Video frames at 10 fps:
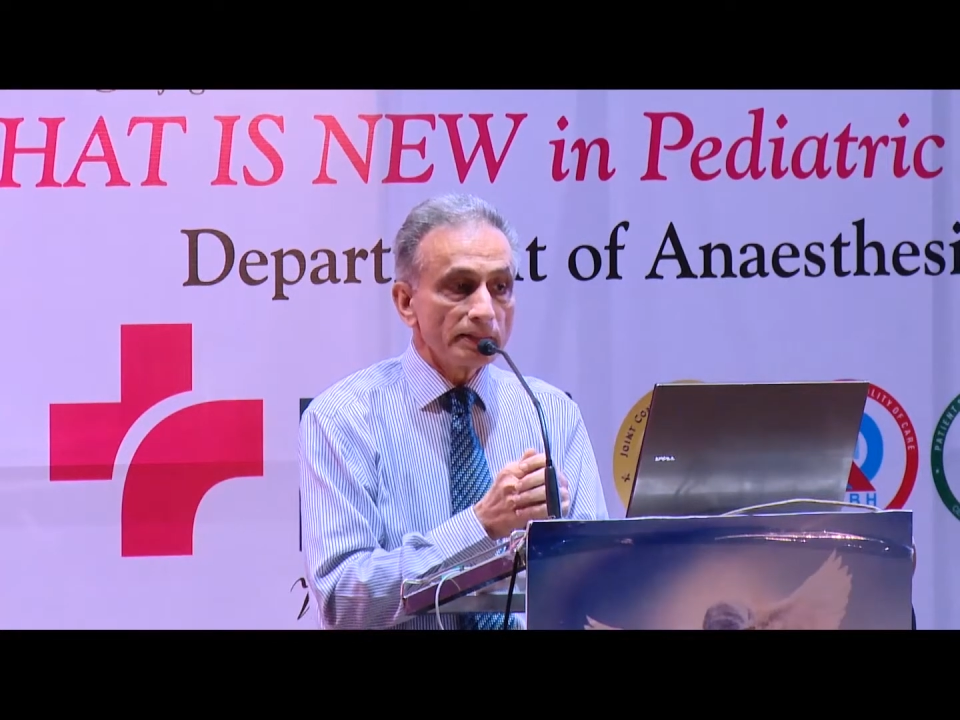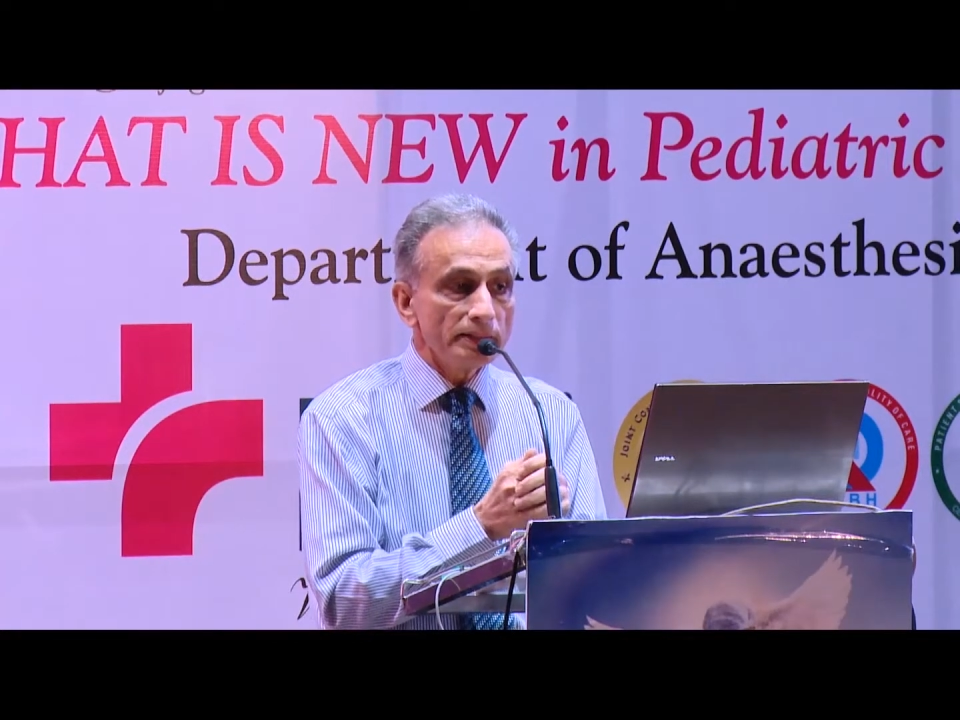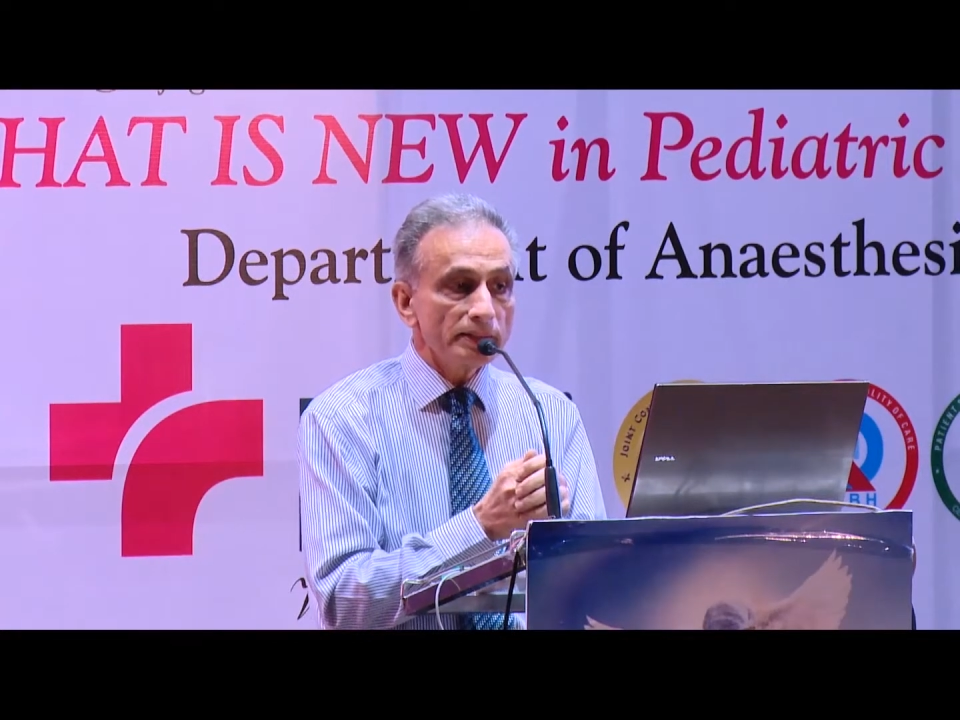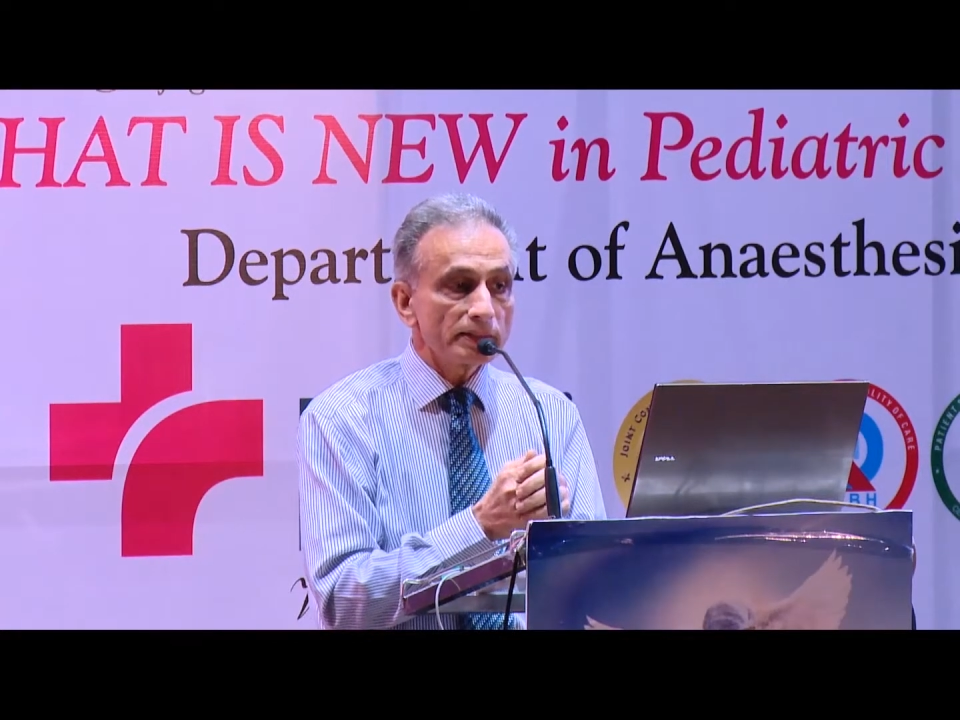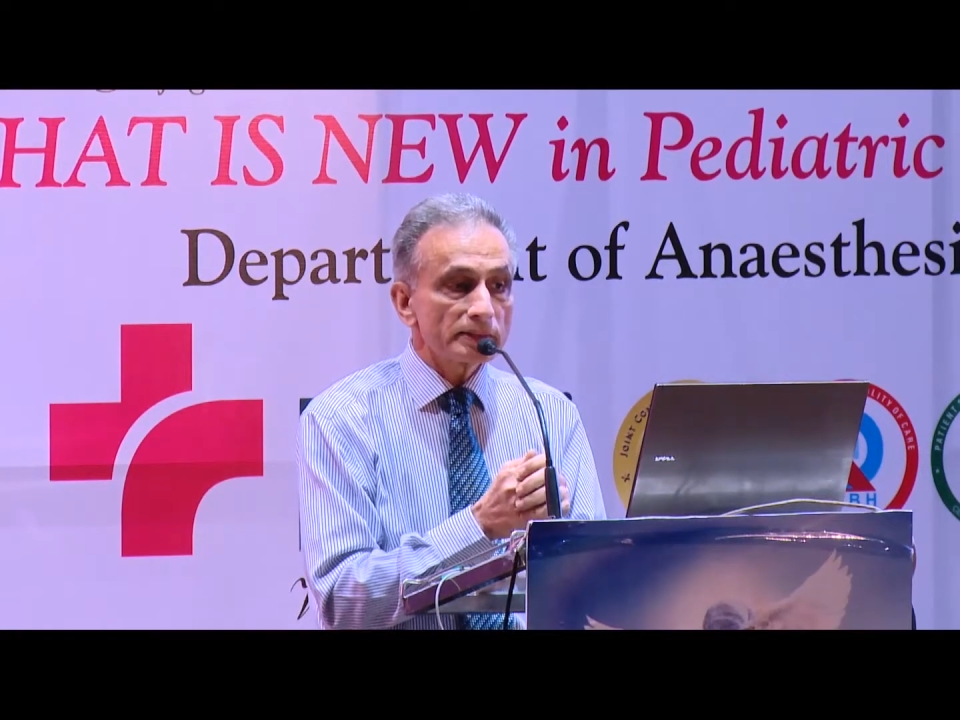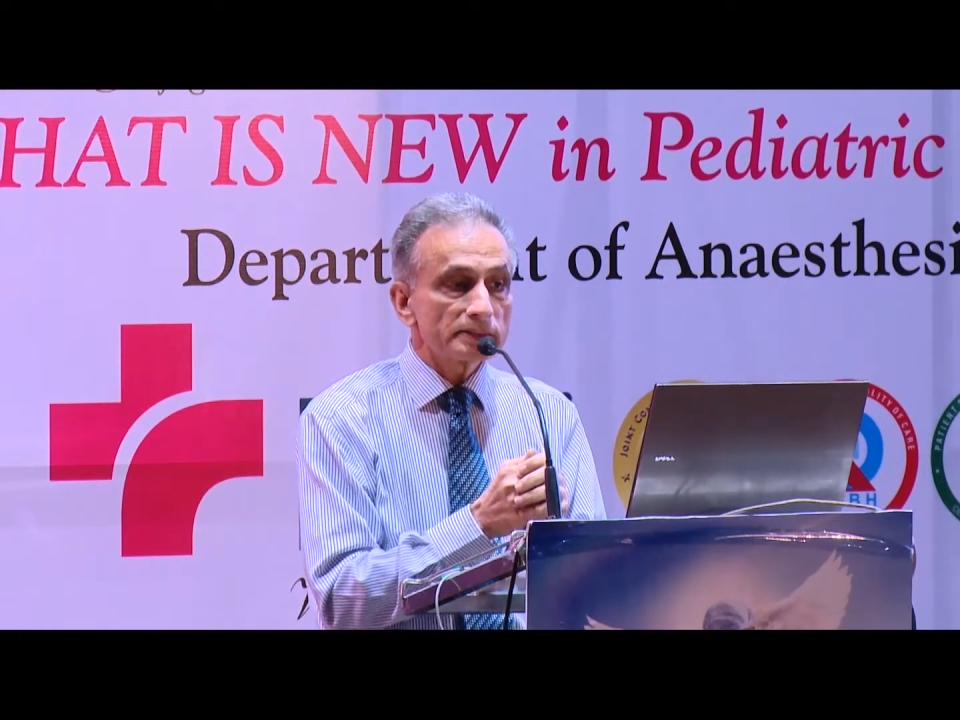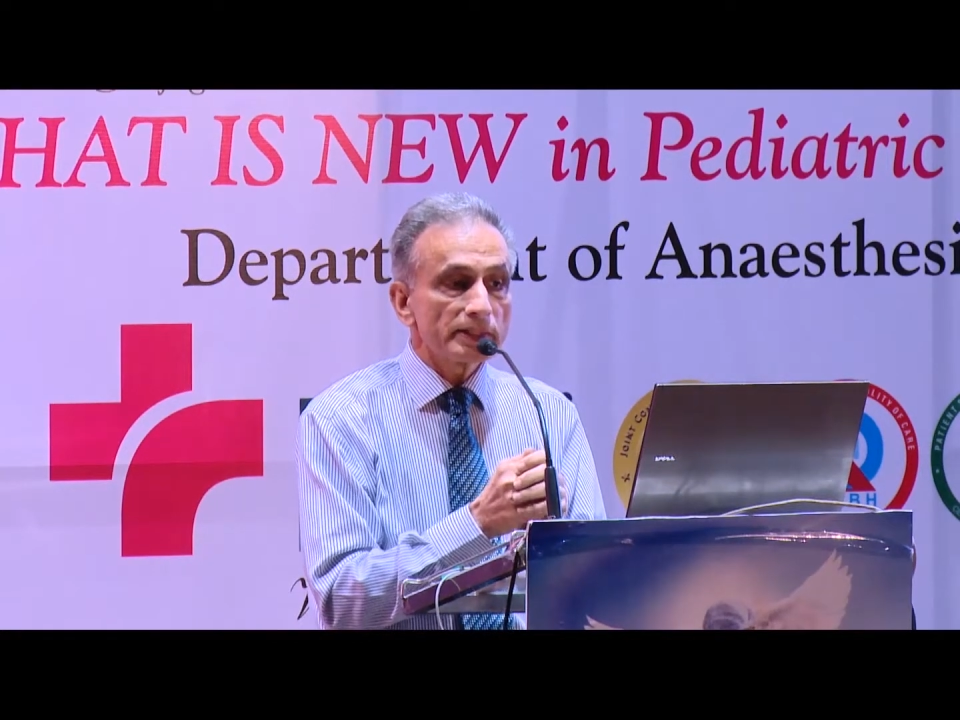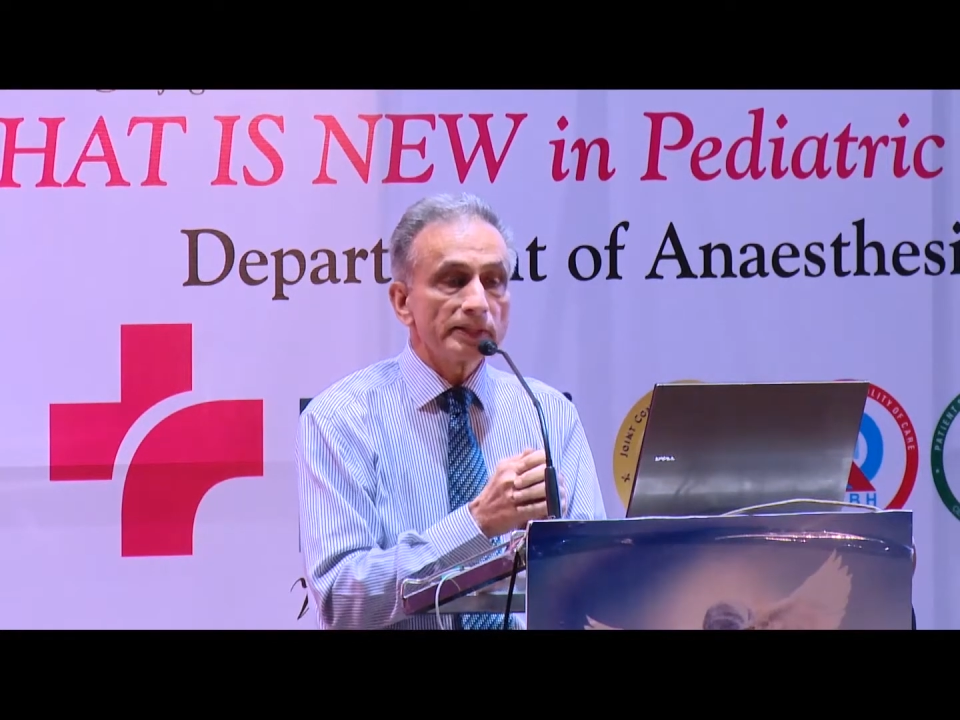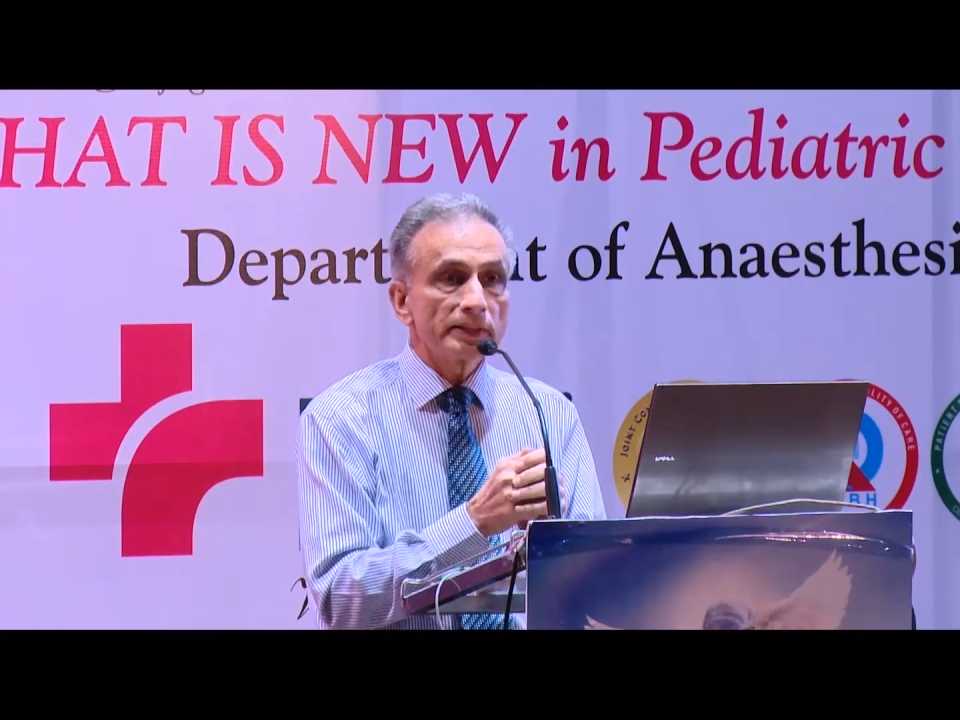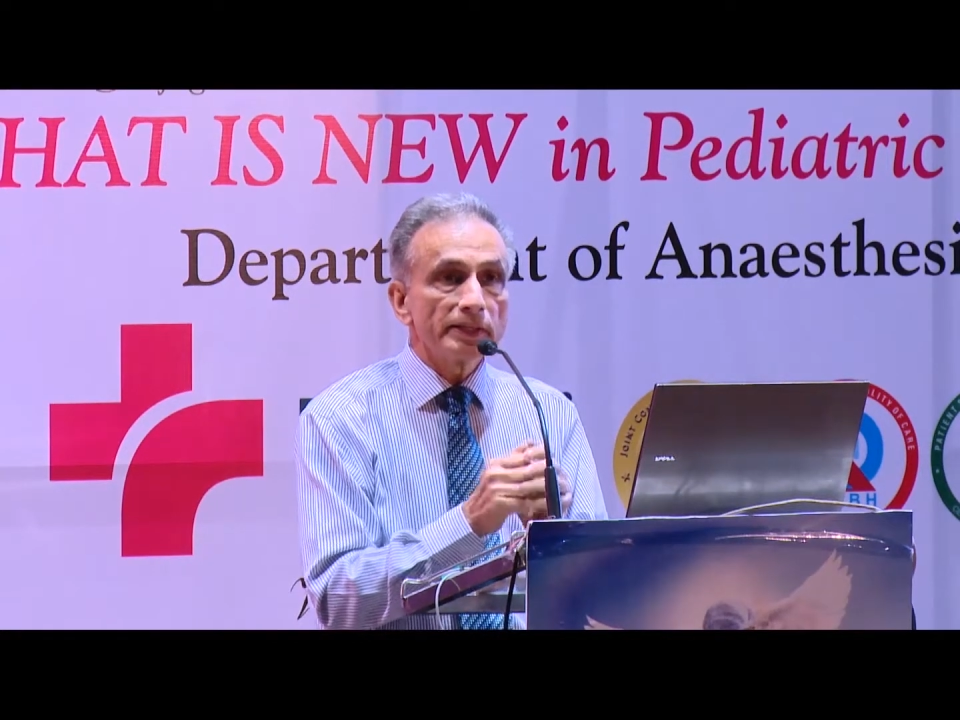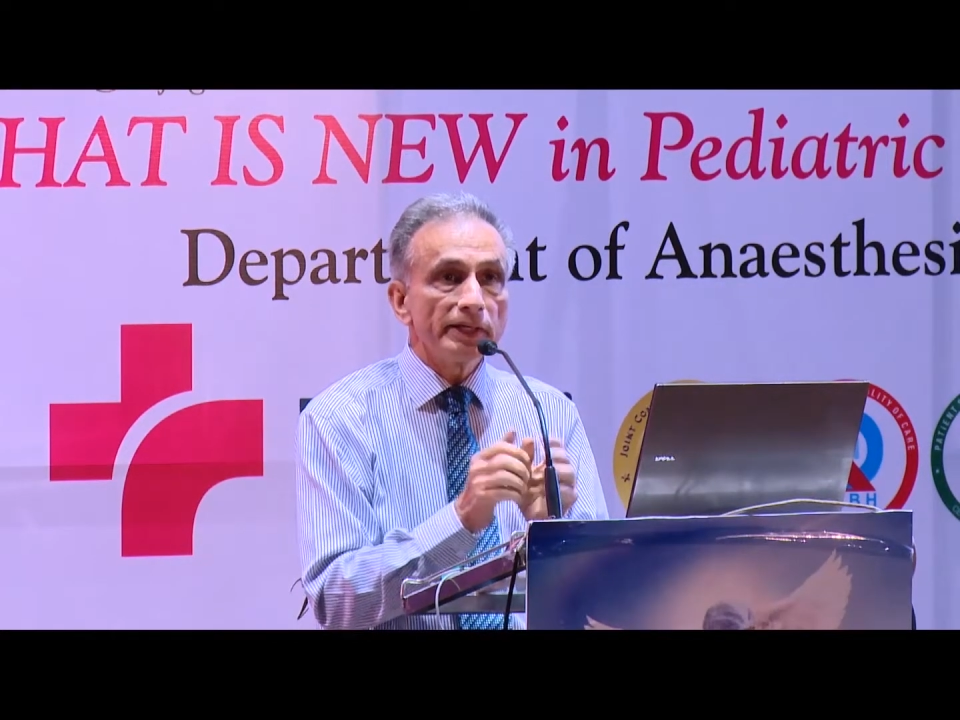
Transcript: He anesthetized an